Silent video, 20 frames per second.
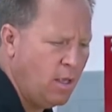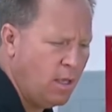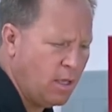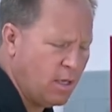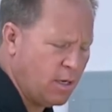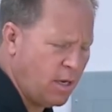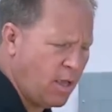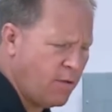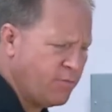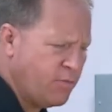
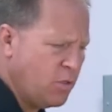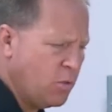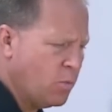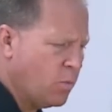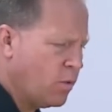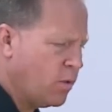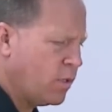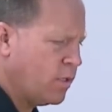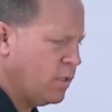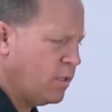And after you
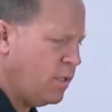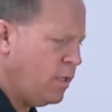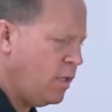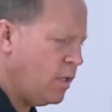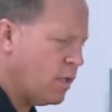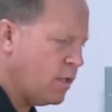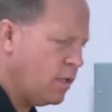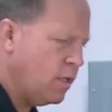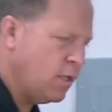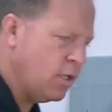work it
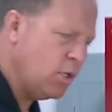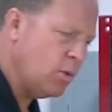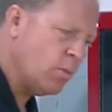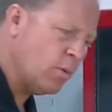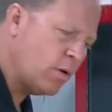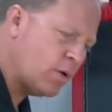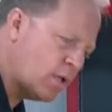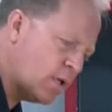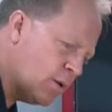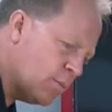in, you
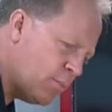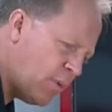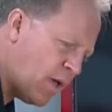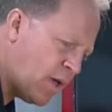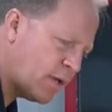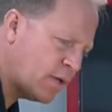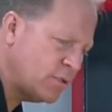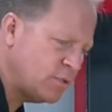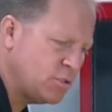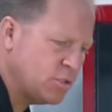want to come
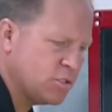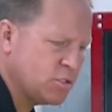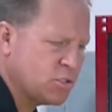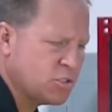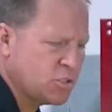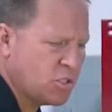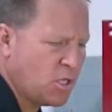back and just